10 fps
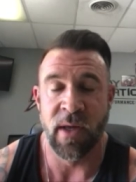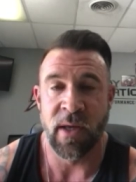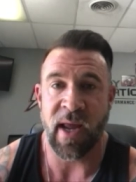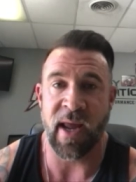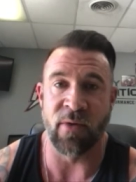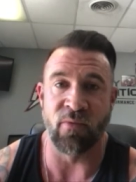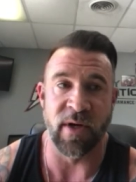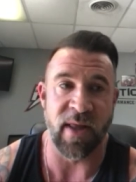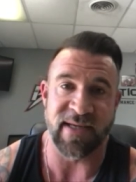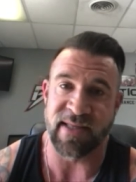and
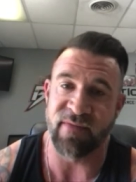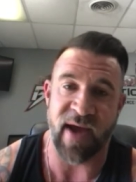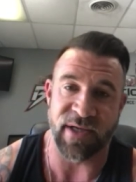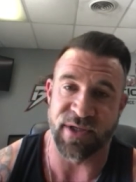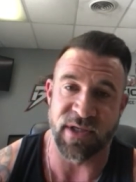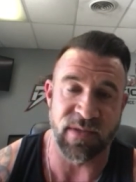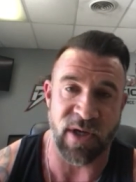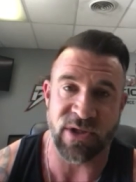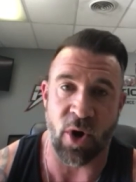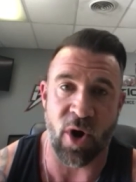realize they've got just as
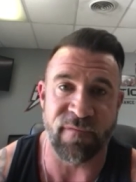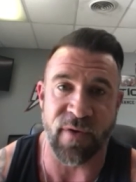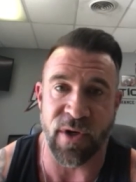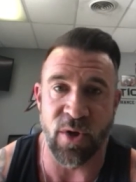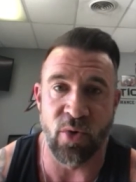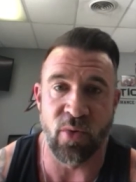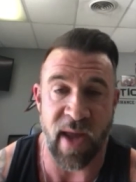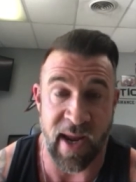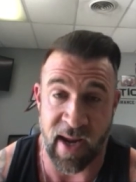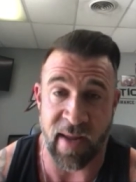much to offer you
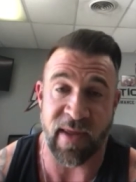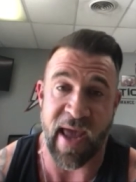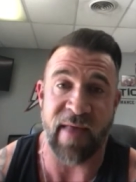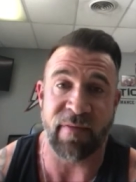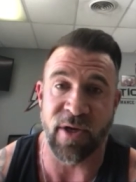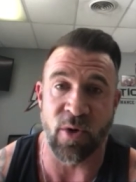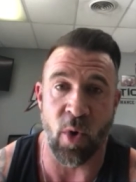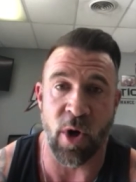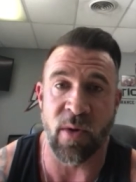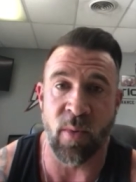and the athlete you're
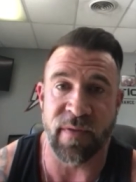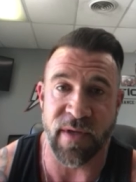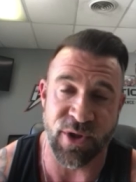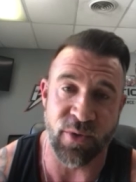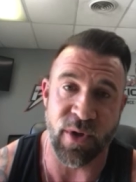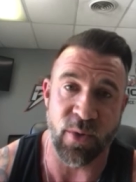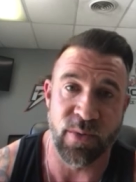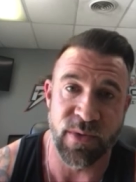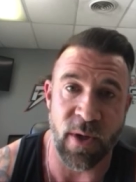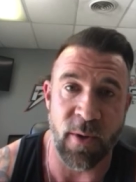working with as you do. So.